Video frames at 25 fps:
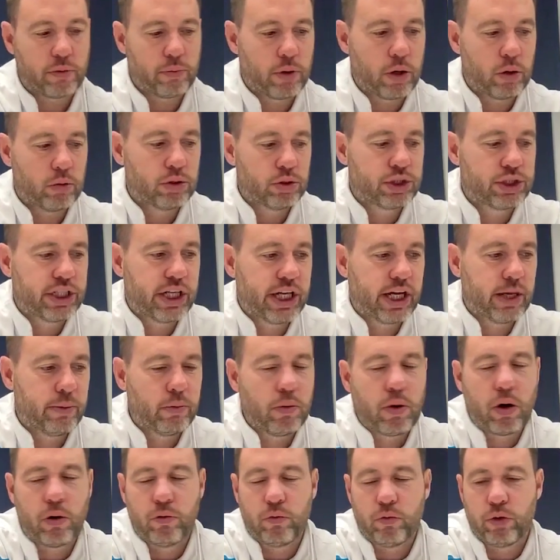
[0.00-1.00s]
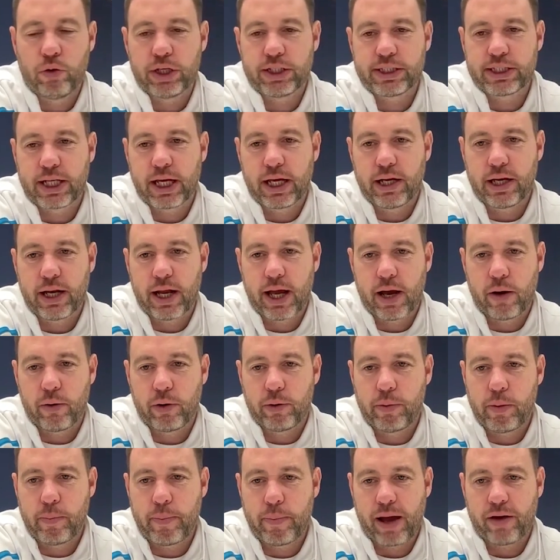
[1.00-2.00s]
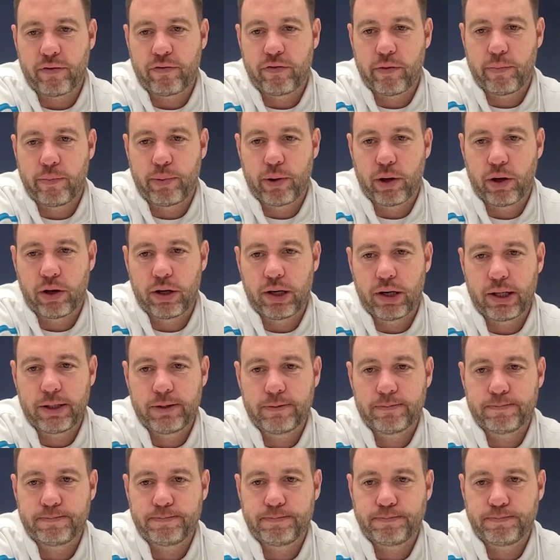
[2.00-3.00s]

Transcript: Won't see him, won't risk it now. He'll be back for Burnley.